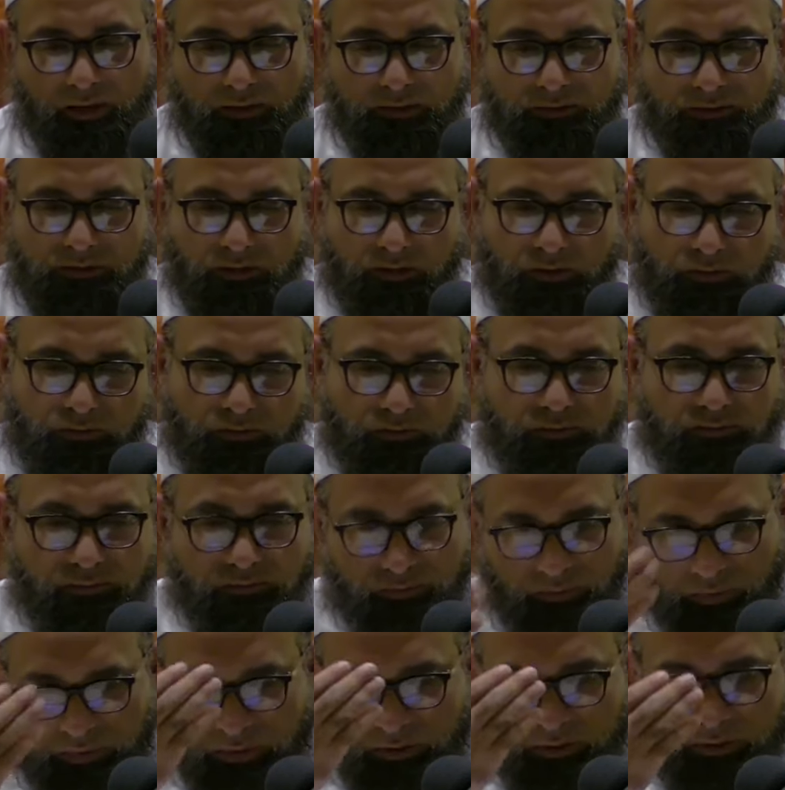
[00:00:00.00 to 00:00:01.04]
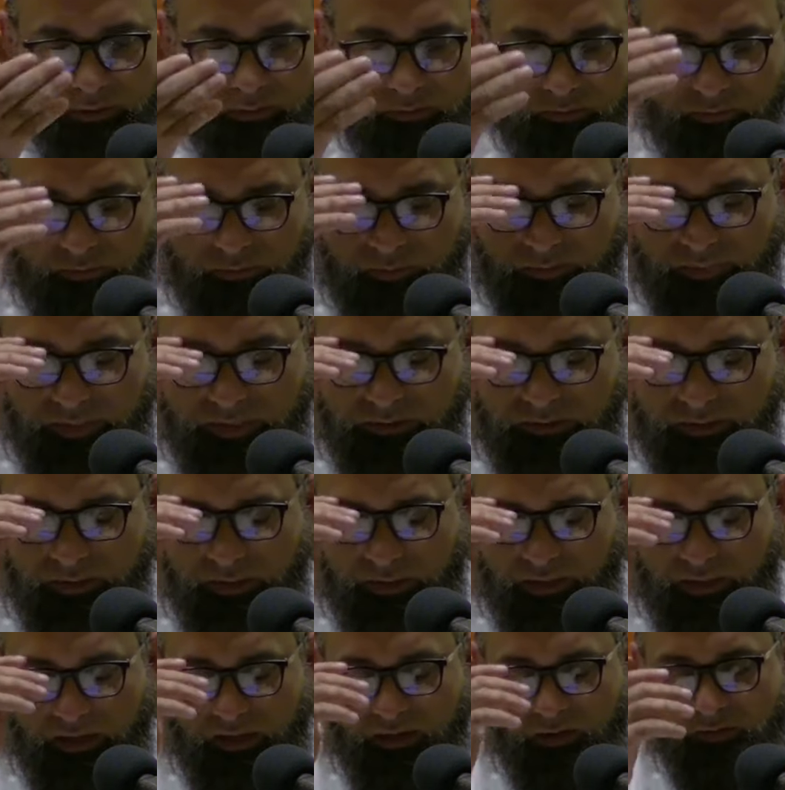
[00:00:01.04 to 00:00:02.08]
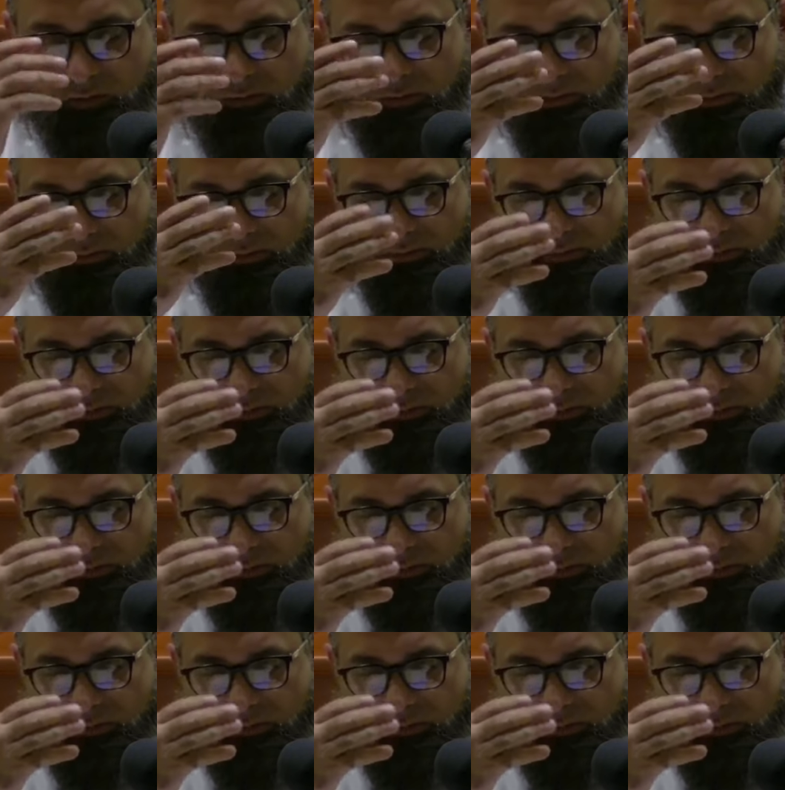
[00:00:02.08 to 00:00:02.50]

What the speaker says: So mentioning how